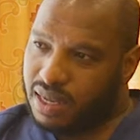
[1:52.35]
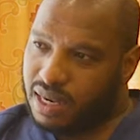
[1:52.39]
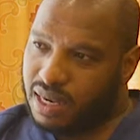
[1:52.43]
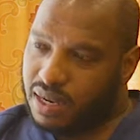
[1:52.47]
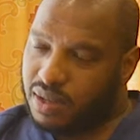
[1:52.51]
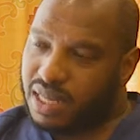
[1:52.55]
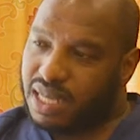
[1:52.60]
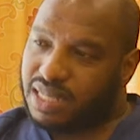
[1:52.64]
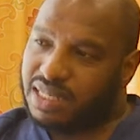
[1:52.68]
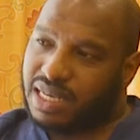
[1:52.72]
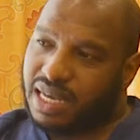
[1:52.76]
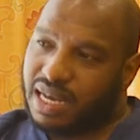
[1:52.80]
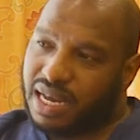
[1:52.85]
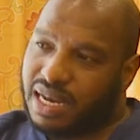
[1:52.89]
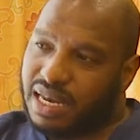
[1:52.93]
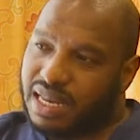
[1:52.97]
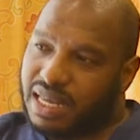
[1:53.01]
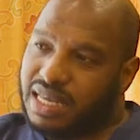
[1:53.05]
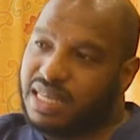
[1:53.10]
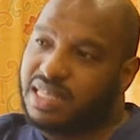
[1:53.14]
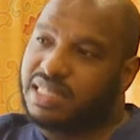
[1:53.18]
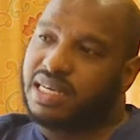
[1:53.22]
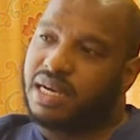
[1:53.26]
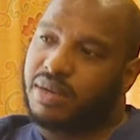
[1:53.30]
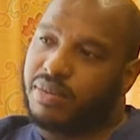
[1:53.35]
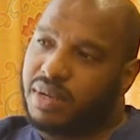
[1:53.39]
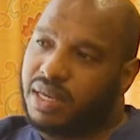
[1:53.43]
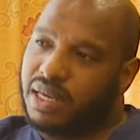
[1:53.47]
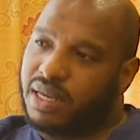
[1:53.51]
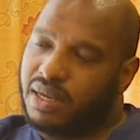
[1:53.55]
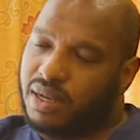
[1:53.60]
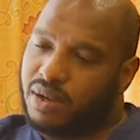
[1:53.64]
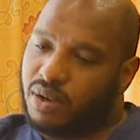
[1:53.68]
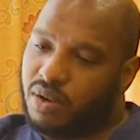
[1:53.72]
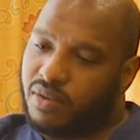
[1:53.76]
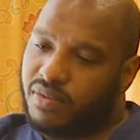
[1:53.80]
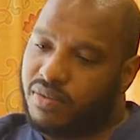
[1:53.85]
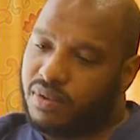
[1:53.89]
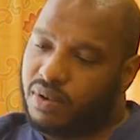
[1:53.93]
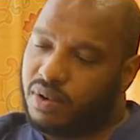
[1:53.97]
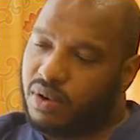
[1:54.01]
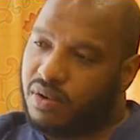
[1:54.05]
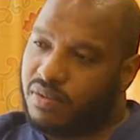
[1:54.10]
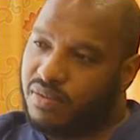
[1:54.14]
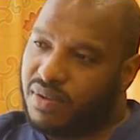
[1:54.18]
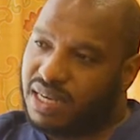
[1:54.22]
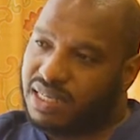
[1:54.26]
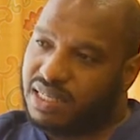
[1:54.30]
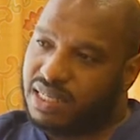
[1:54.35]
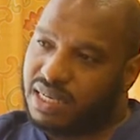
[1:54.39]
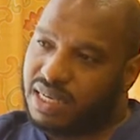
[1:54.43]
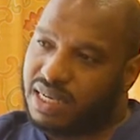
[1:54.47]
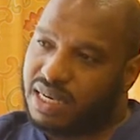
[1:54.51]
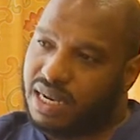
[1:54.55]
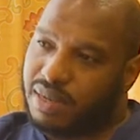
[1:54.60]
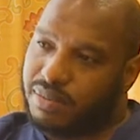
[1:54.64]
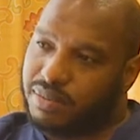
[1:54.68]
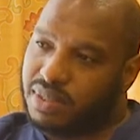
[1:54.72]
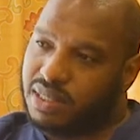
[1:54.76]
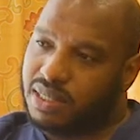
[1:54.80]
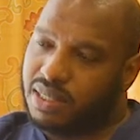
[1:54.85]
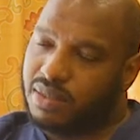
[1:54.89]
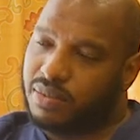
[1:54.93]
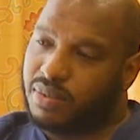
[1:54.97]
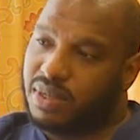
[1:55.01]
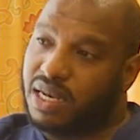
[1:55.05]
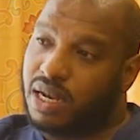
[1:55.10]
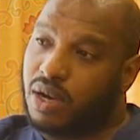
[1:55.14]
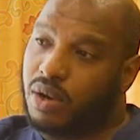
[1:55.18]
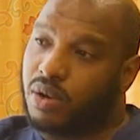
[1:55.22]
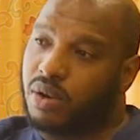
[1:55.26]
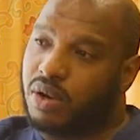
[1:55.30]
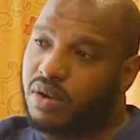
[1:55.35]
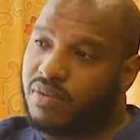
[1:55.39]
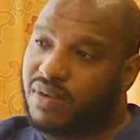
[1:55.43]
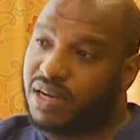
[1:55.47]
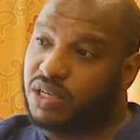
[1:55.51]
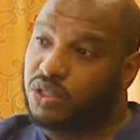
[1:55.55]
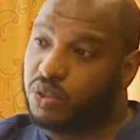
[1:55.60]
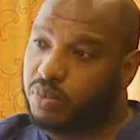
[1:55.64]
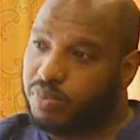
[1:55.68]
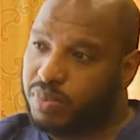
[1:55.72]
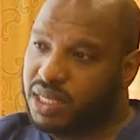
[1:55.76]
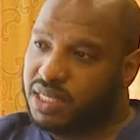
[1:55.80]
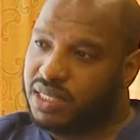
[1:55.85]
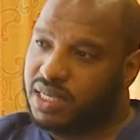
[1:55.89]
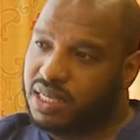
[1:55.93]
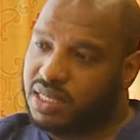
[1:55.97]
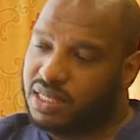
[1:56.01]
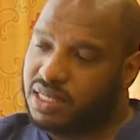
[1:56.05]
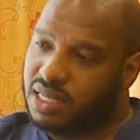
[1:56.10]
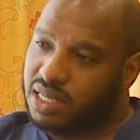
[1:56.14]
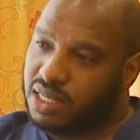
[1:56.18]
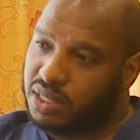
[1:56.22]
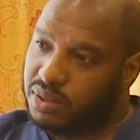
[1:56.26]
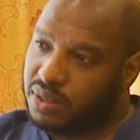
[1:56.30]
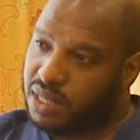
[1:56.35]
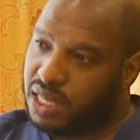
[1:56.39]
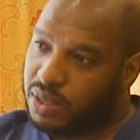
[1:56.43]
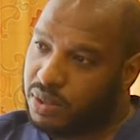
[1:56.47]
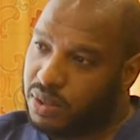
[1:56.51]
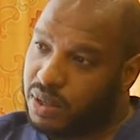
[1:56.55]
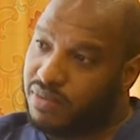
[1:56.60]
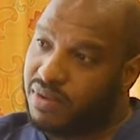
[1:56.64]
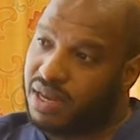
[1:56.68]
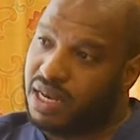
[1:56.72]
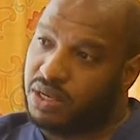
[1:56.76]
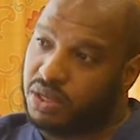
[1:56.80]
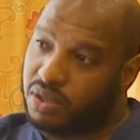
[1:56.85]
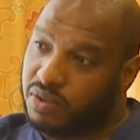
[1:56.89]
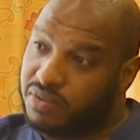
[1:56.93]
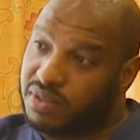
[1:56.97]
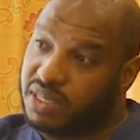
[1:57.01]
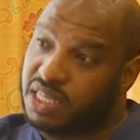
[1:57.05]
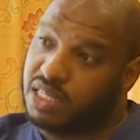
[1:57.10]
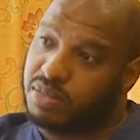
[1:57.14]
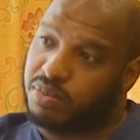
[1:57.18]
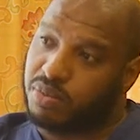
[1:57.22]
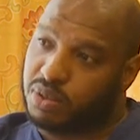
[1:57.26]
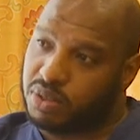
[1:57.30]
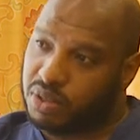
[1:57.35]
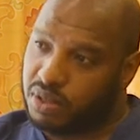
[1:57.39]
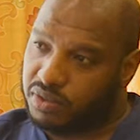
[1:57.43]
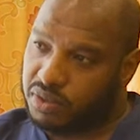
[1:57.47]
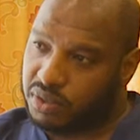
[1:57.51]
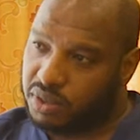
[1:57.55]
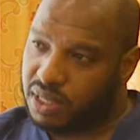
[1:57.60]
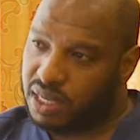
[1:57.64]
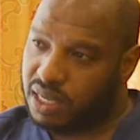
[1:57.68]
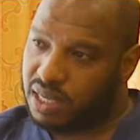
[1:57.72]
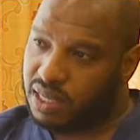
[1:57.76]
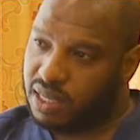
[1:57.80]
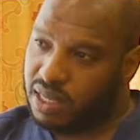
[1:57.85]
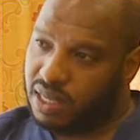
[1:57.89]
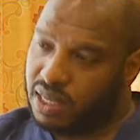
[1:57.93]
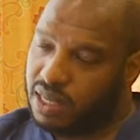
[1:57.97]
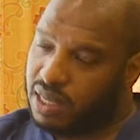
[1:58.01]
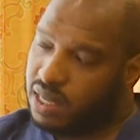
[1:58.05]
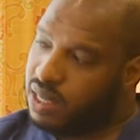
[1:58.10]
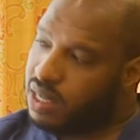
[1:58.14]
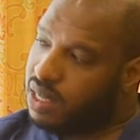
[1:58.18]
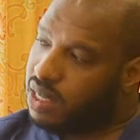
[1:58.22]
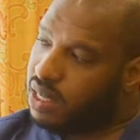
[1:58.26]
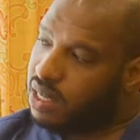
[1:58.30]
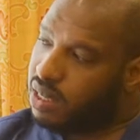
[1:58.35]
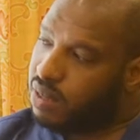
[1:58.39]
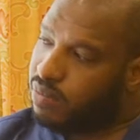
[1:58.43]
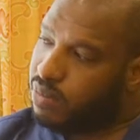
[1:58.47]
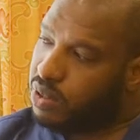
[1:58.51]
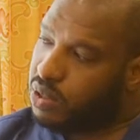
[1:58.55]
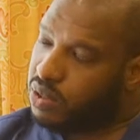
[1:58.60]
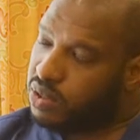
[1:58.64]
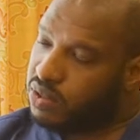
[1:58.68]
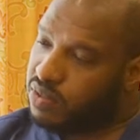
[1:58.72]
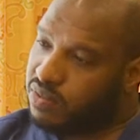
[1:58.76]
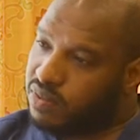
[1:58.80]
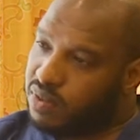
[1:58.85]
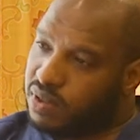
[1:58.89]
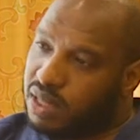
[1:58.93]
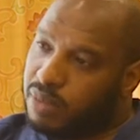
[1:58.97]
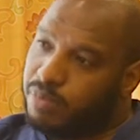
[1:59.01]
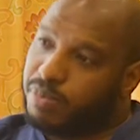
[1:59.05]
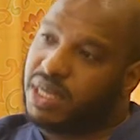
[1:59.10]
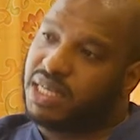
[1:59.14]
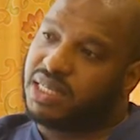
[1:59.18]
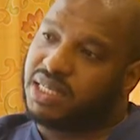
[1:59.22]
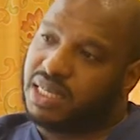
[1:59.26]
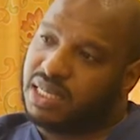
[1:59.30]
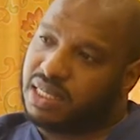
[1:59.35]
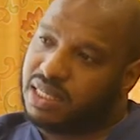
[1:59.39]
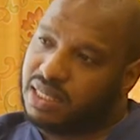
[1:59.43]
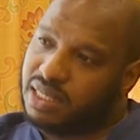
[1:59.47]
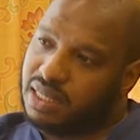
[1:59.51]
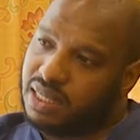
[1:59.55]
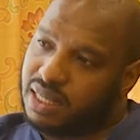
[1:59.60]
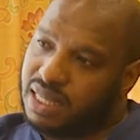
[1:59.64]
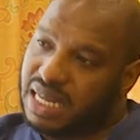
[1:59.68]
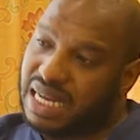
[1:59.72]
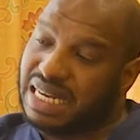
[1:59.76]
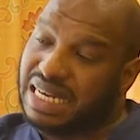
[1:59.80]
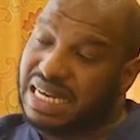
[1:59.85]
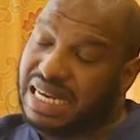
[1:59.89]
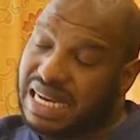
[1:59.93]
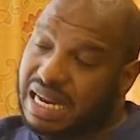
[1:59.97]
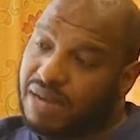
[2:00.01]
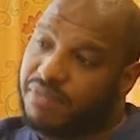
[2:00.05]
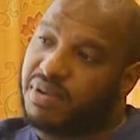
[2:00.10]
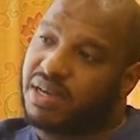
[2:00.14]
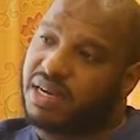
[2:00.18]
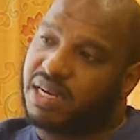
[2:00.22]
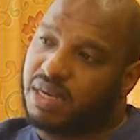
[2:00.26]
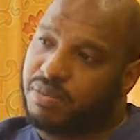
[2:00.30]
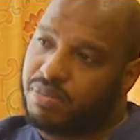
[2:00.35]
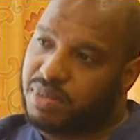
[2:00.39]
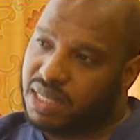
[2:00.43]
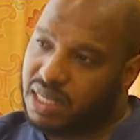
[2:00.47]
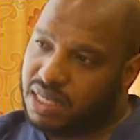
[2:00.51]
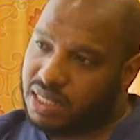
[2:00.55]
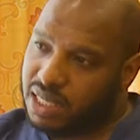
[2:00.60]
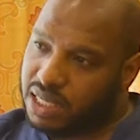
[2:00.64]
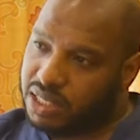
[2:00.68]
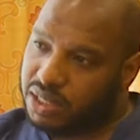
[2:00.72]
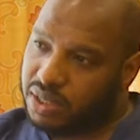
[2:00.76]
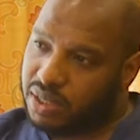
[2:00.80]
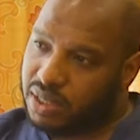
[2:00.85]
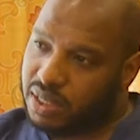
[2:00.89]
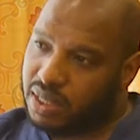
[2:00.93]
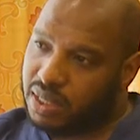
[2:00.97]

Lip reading: Now that's an easier way of converting grams. We now convert to patients into the equivalent of teaspoons of sugar. Because for the patient, that graphic representation